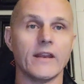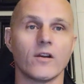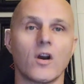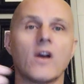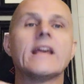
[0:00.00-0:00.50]

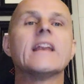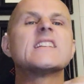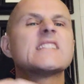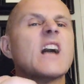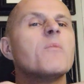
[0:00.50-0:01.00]
They're already getting
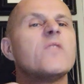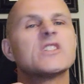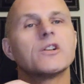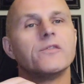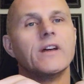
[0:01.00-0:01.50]
some
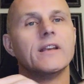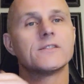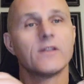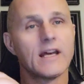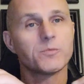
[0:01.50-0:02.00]
physical fitness,
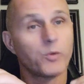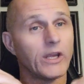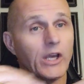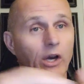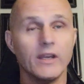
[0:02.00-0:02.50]
so that's pretty
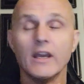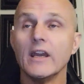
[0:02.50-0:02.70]
good.